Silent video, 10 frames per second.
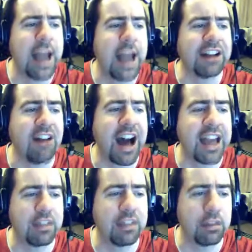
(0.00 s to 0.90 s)
and
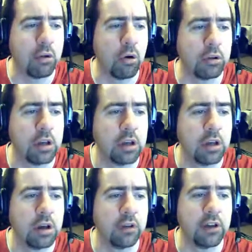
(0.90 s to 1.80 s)
cry at the thought
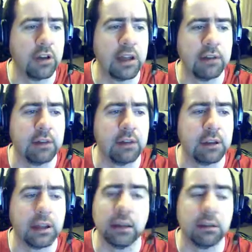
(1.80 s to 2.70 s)
of her
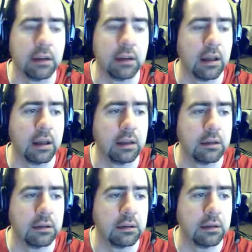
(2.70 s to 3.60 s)
ever-gazing eyes.